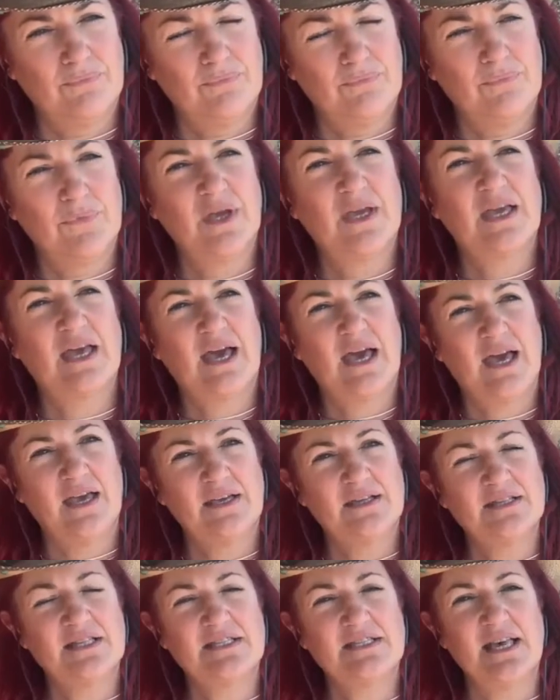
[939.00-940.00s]
Okay,
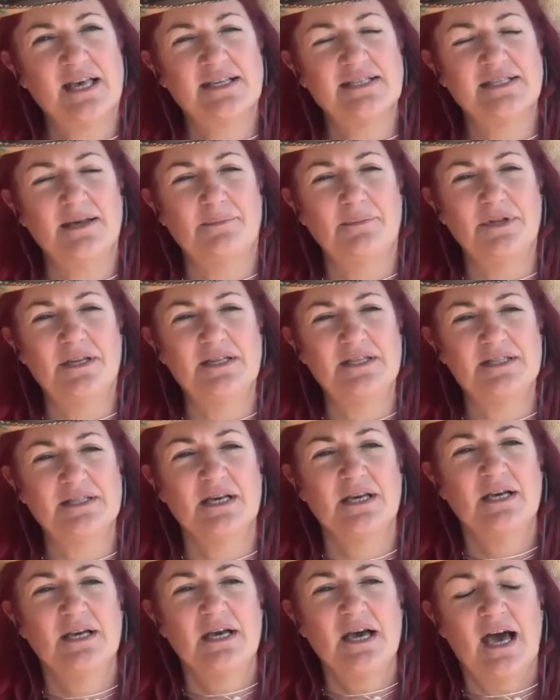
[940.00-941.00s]
because it's like somebody's
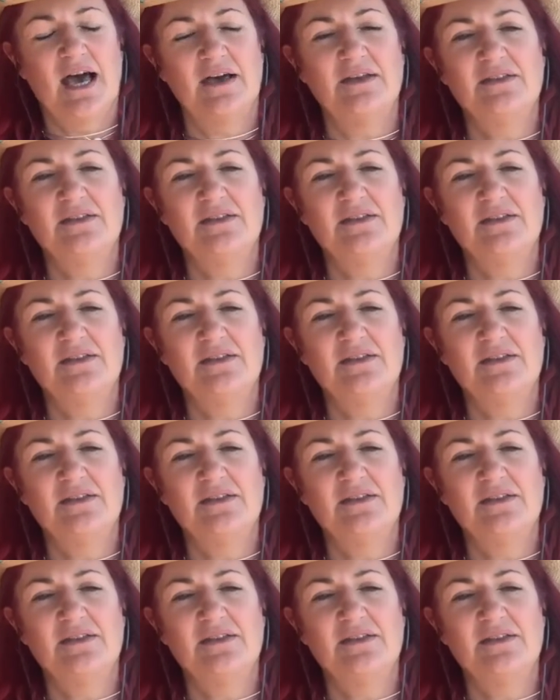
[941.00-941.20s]
uh,